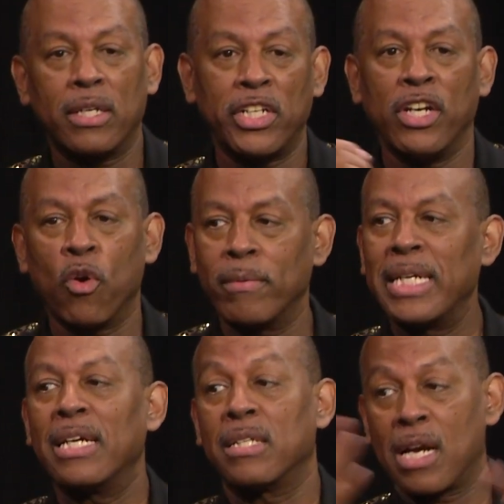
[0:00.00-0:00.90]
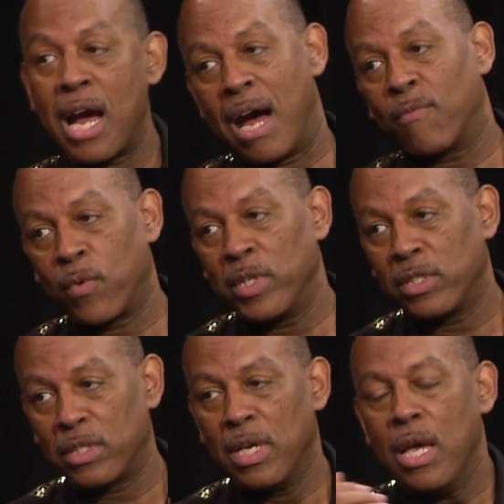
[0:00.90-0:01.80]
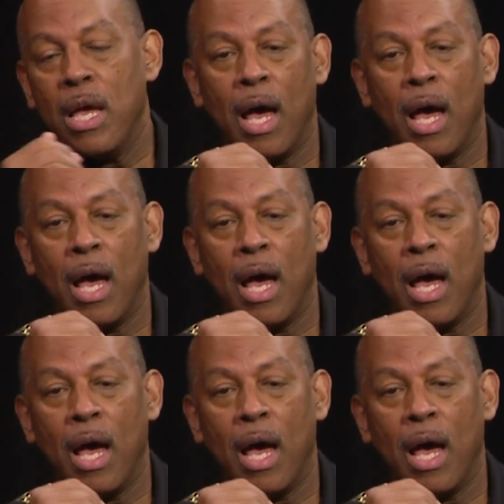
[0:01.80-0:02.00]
She okay. normally does a conference. Right.